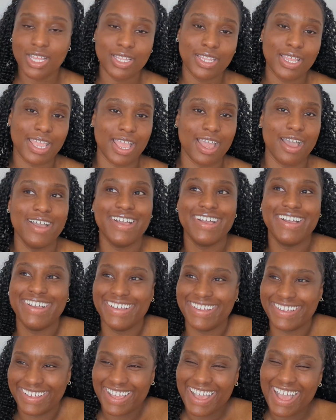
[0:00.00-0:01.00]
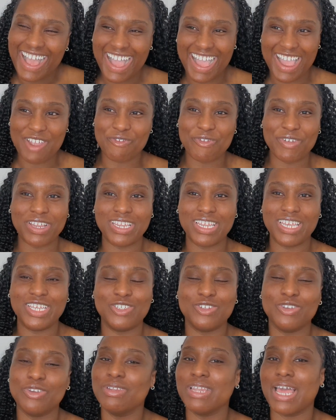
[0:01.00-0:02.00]
like I
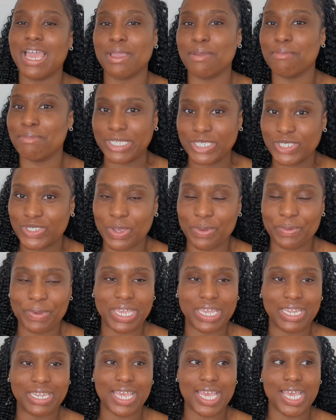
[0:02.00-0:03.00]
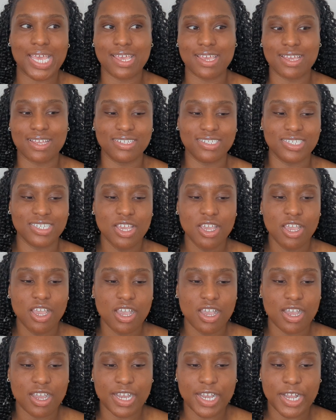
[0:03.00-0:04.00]
really do like miss sewing. And
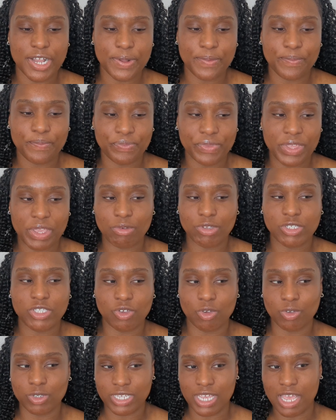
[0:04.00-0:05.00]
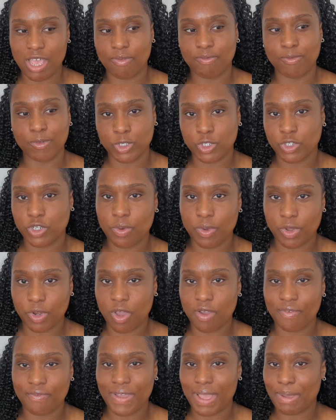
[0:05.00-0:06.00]
it was also helpful to know a
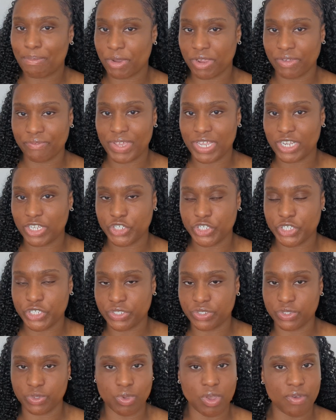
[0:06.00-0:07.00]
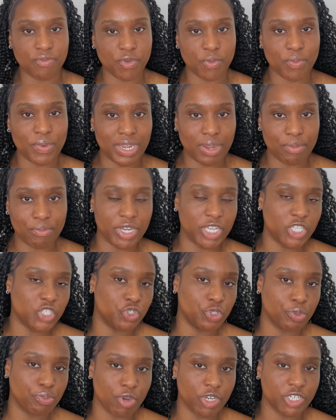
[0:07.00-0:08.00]
lot of fabric vendors as well for when I'm ready
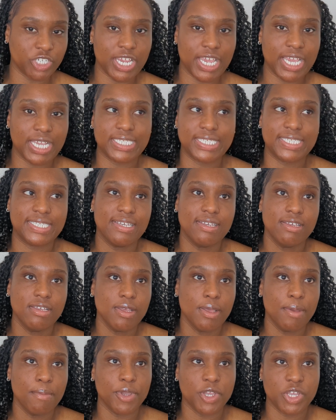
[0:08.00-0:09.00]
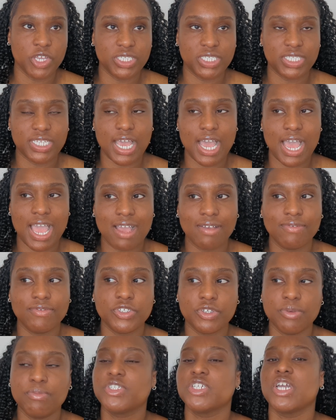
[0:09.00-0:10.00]
to do projects, because I have
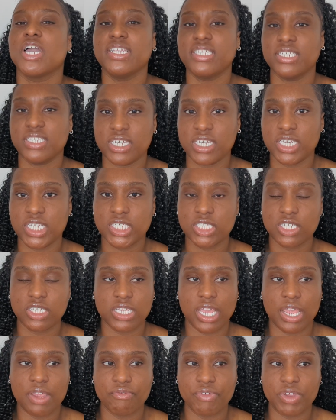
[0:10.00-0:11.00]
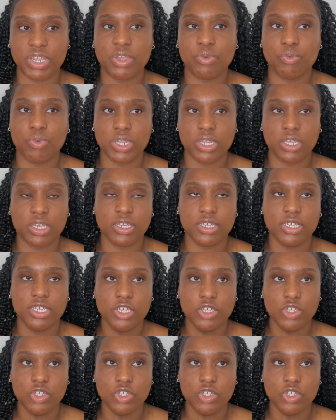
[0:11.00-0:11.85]
so much ideas, because I really want to